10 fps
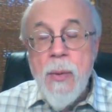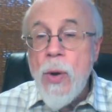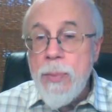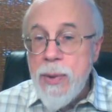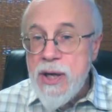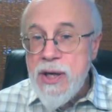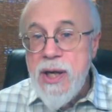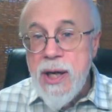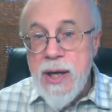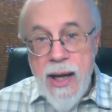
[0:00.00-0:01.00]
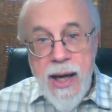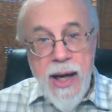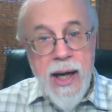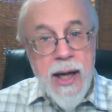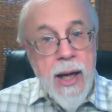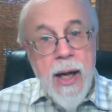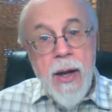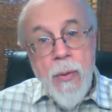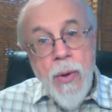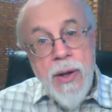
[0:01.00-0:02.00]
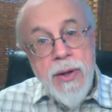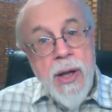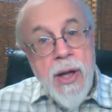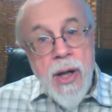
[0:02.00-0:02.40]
would be DNA with